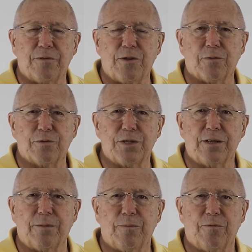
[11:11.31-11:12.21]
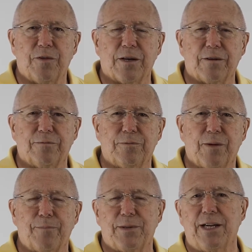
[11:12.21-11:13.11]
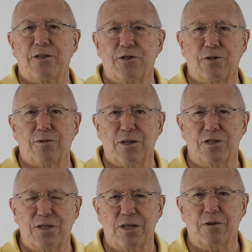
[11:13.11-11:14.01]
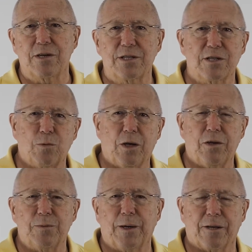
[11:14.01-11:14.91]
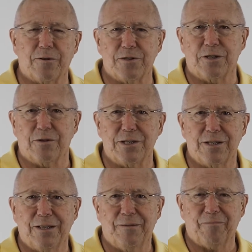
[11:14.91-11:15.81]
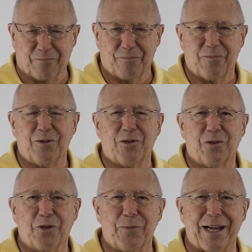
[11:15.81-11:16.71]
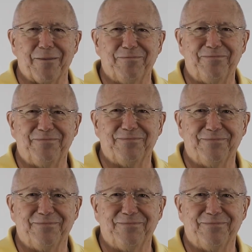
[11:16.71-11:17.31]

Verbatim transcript: you will see uh, updates to this series as well as my other series. Goodbye.